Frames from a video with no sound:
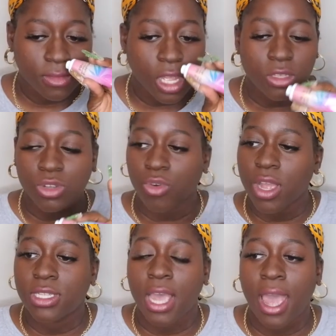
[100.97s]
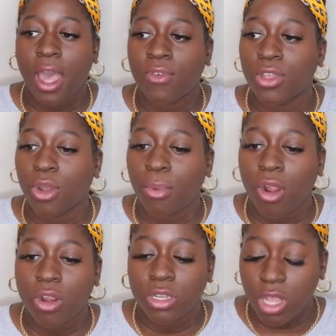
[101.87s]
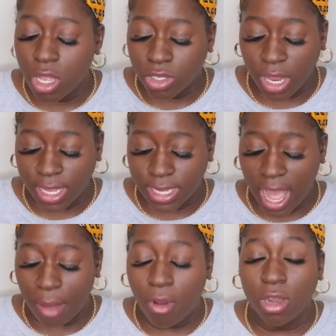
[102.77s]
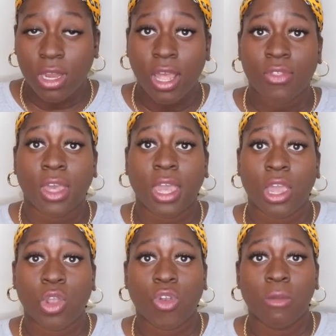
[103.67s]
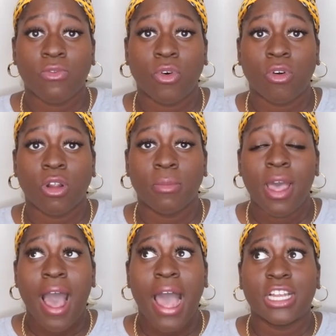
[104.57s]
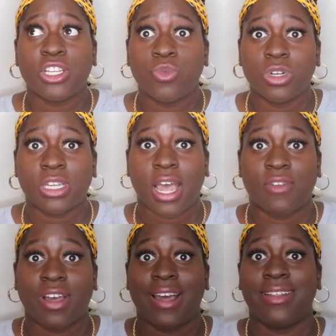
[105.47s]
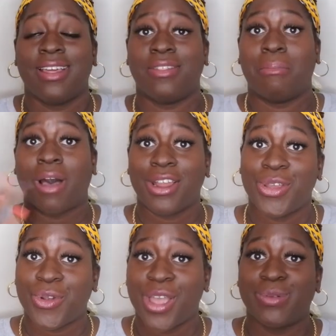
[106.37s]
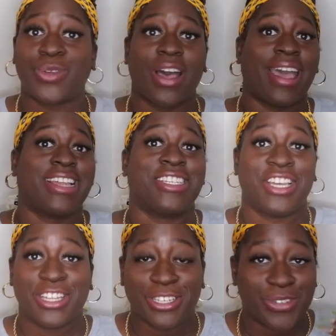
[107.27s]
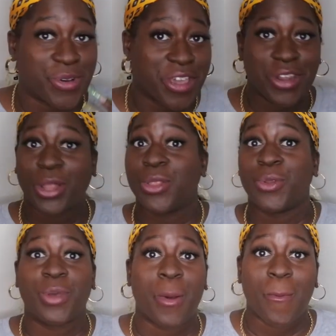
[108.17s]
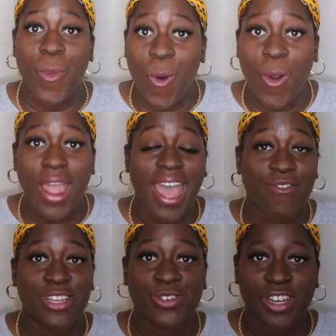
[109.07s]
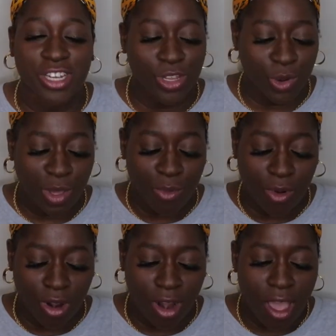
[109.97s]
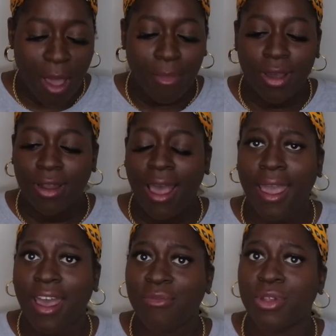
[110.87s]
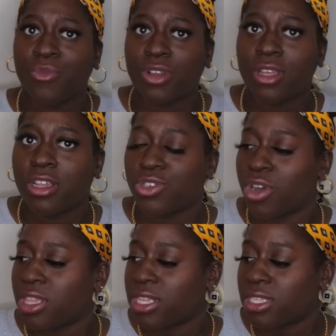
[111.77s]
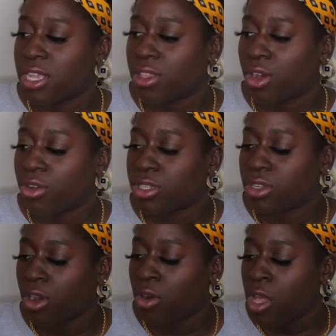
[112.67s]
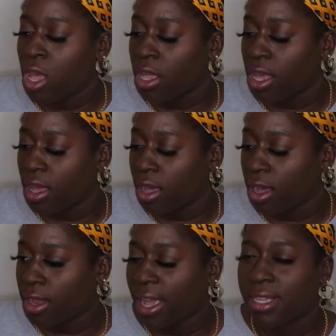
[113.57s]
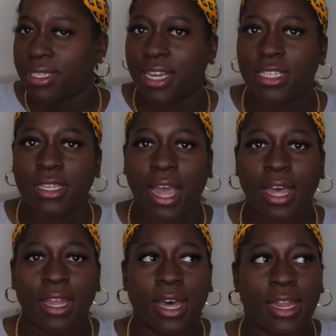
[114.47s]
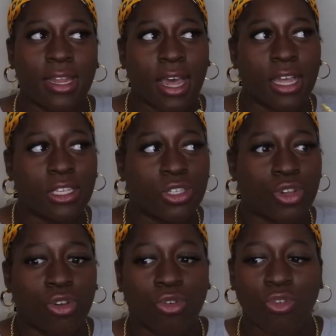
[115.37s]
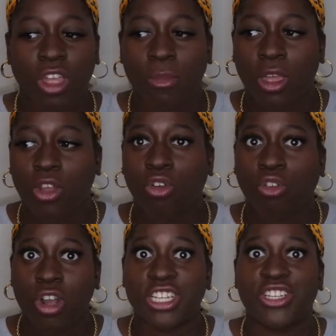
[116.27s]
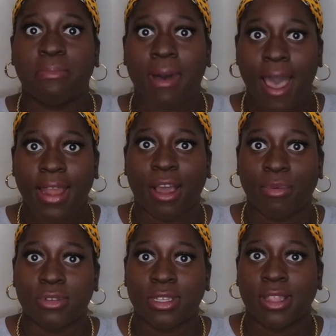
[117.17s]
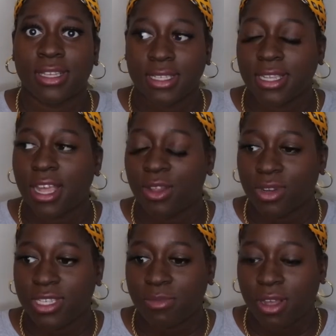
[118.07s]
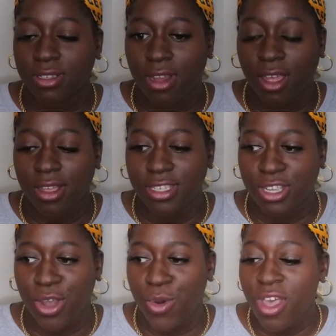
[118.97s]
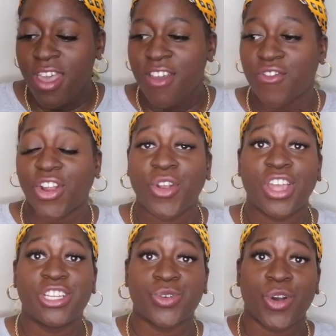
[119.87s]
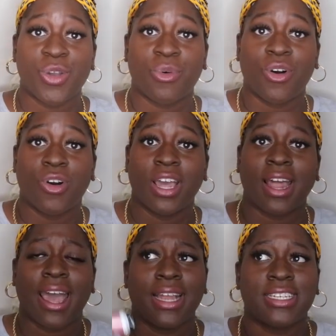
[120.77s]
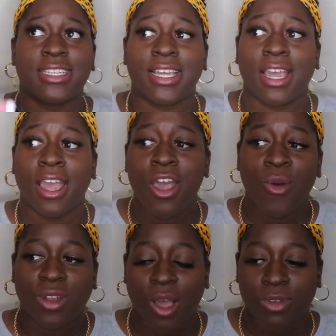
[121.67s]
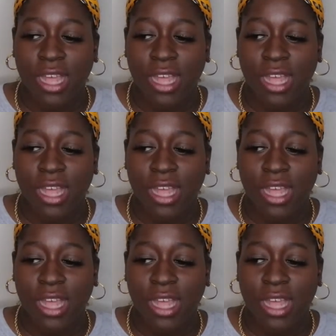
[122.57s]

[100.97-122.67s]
It's great to have in your purse. So like I said, I bought it in the hand cream form. I actually wish I had gotten it in the body cream so I actually could enjoy it a little bit more and have it stretch a little bit more. But I have been really enjoying this scent though. So yeah, like I said, it's like a, a nice, creamy, crushed pineapple scent. That's exactly what it smells like. So very enjoyable. And I actually, when I was